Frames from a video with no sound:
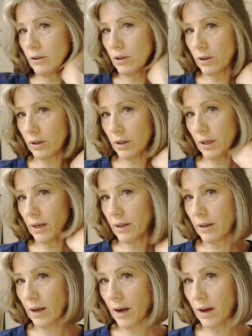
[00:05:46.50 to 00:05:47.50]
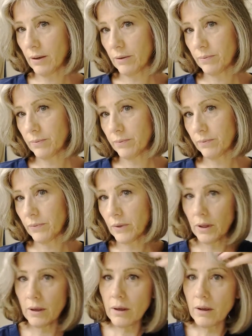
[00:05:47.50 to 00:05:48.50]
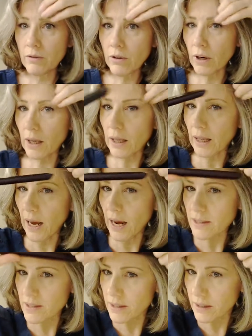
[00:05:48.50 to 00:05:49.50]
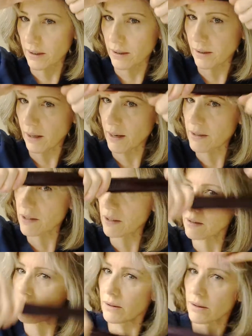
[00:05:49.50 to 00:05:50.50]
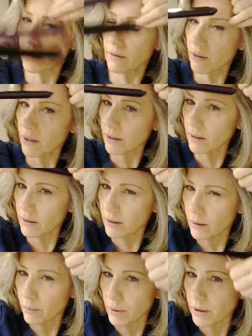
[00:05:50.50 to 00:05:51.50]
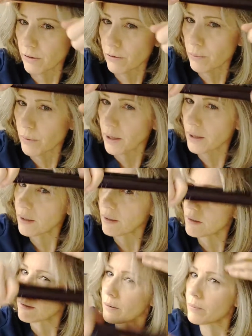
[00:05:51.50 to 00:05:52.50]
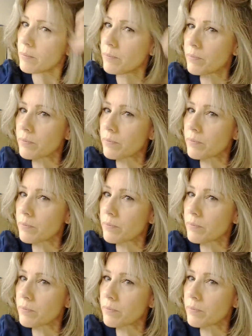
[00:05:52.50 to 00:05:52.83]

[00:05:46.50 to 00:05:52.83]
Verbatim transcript: look like that. Very classic, classic look. I've got a little bit of my um,